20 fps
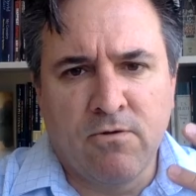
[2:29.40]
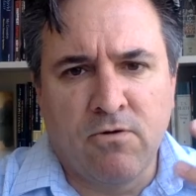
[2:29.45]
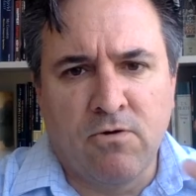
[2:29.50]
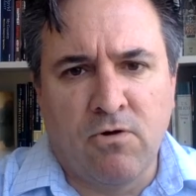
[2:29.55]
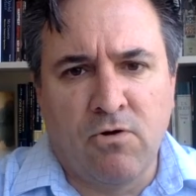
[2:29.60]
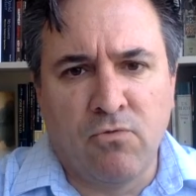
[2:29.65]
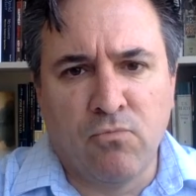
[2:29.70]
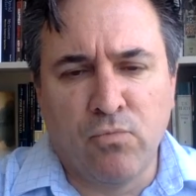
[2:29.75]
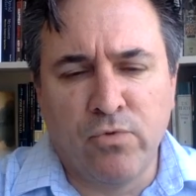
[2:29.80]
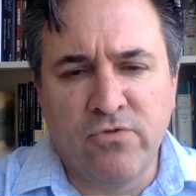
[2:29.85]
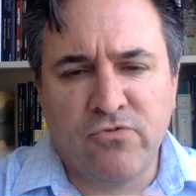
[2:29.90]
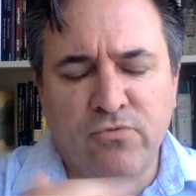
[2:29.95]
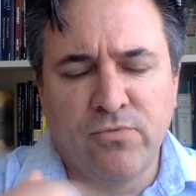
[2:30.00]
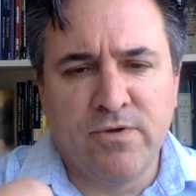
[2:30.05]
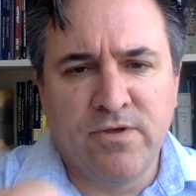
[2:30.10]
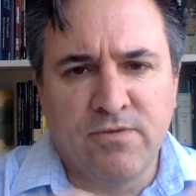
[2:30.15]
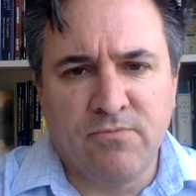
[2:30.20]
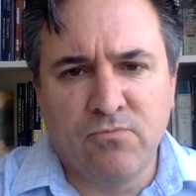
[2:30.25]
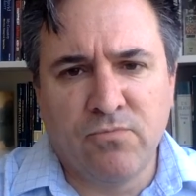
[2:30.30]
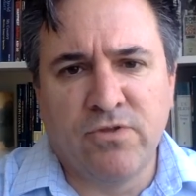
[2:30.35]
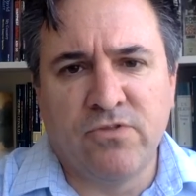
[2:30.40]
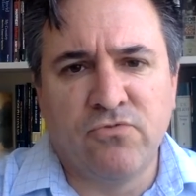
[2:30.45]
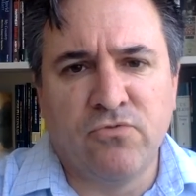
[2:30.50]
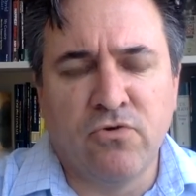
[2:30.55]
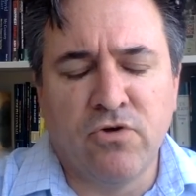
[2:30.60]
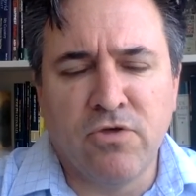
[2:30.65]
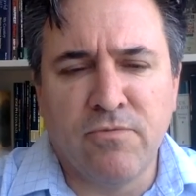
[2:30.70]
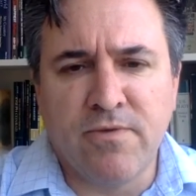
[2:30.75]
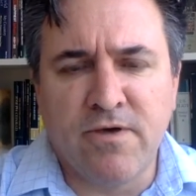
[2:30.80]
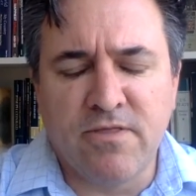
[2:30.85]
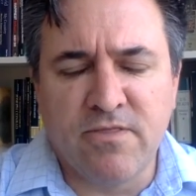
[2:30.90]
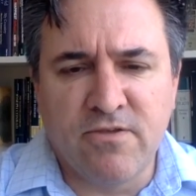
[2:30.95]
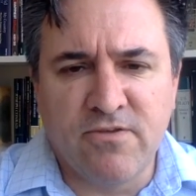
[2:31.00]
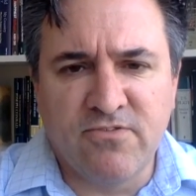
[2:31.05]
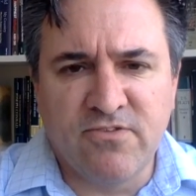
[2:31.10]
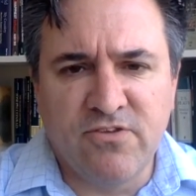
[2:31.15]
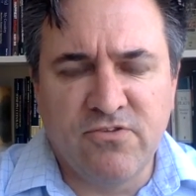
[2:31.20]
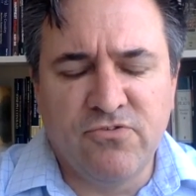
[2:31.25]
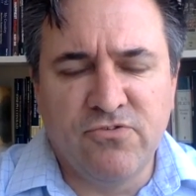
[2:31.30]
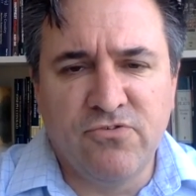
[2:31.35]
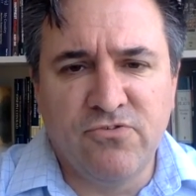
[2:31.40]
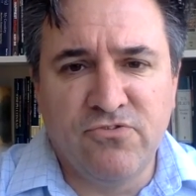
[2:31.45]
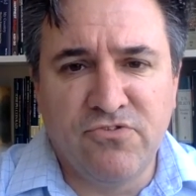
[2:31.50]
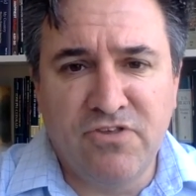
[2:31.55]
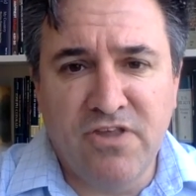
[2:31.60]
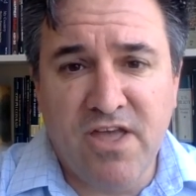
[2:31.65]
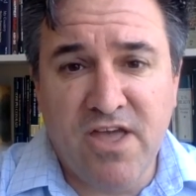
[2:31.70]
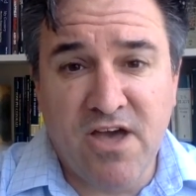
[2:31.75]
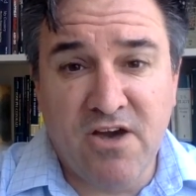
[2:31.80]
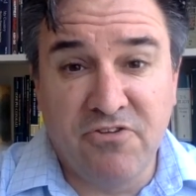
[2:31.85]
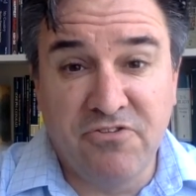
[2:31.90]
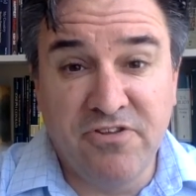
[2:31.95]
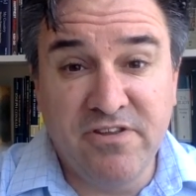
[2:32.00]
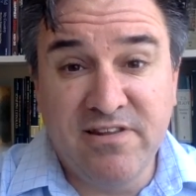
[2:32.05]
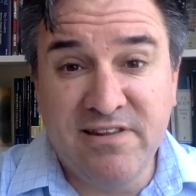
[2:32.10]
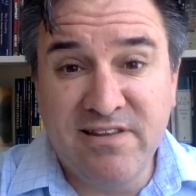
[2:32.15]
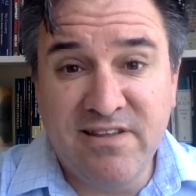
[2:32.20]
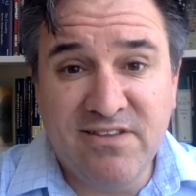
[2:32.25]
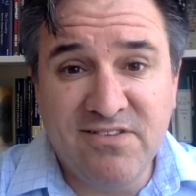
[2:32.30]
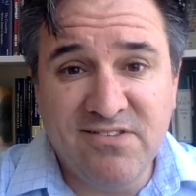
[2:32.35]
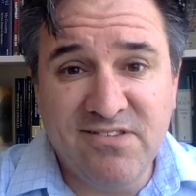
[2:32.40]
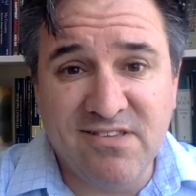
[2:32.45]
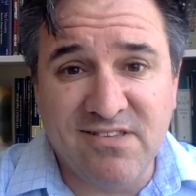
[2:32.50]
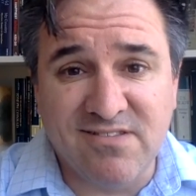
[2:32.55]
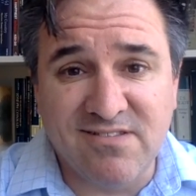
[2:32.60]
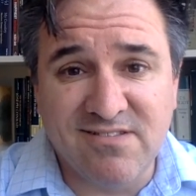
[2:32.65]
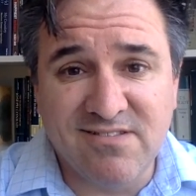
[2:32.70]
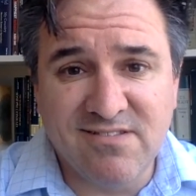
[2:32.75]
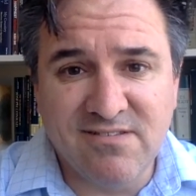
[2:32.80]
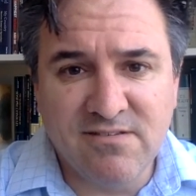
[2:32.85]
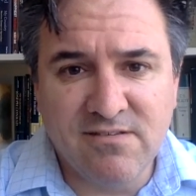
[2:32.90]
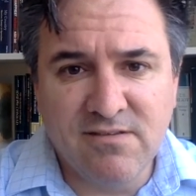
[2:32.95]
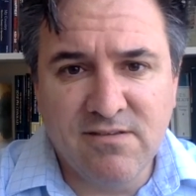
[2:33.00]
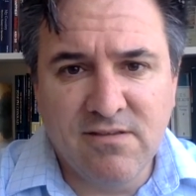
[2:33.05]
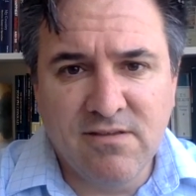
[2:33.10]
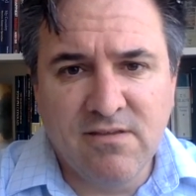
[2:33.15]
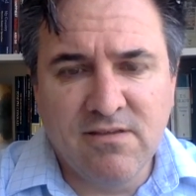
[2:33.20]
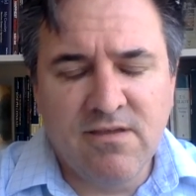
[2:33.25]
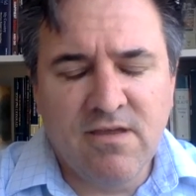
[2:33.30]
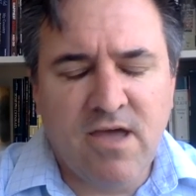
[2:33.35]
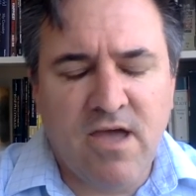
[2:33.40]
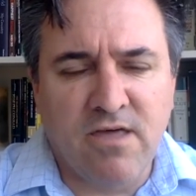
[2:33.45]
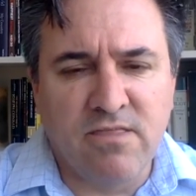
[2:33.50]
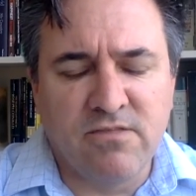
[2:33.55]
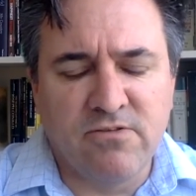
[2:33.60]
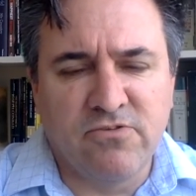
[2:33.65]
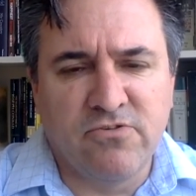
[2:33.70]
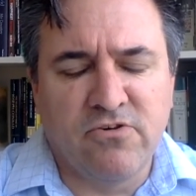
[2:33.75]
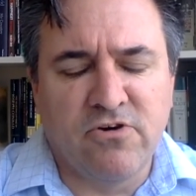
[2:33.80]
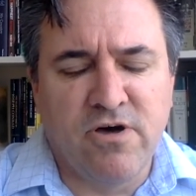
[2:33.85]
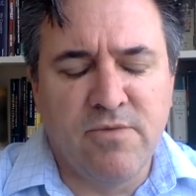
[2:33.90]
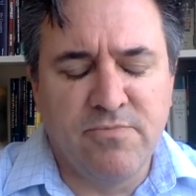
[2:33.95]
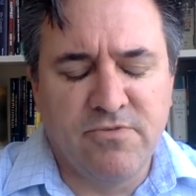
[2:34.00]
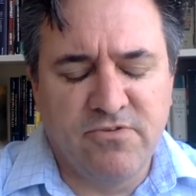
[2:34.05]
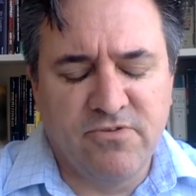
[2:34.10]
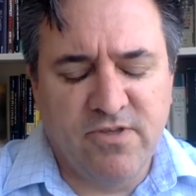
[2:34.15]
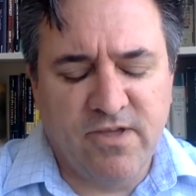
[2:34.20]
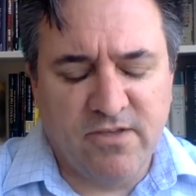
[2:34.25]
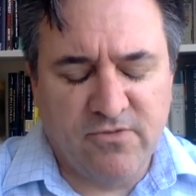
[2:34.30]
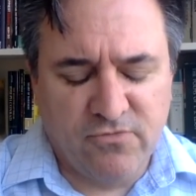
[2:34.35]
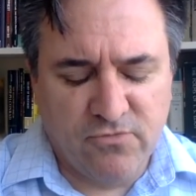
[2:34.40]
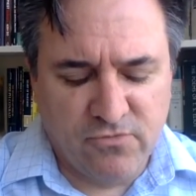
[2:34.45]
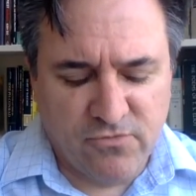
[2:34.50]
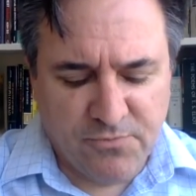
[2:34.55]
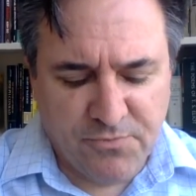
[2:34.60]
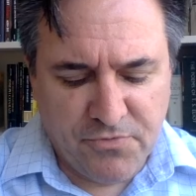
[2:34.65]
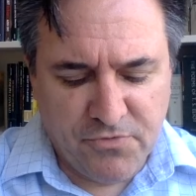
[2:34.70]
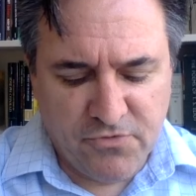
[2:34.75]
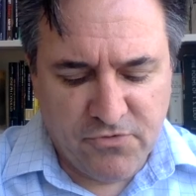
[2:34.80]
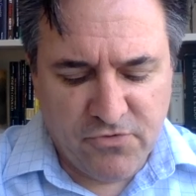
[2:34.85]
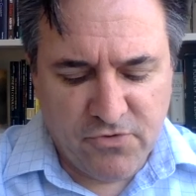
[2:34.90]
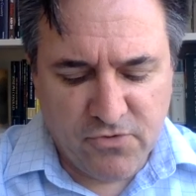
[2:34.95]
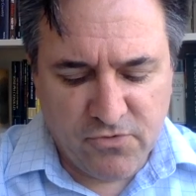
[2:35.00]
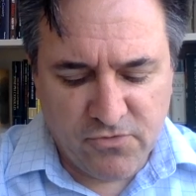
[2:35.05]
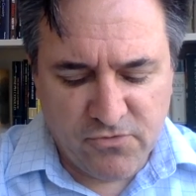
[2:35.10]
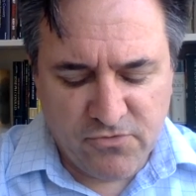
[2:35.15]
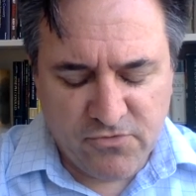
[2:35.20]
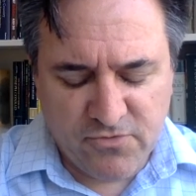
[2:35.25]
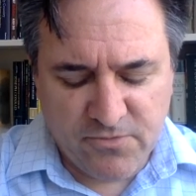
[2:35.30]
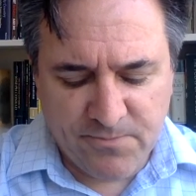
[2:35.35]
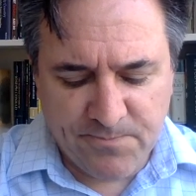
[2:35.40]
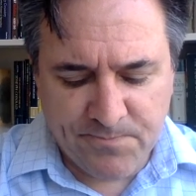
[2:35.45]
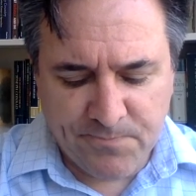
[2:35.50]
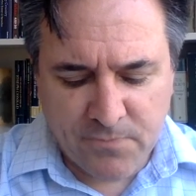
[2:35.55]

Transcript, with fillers: on which we're, we're talking about these issues now didn't exist at the time the text was produced.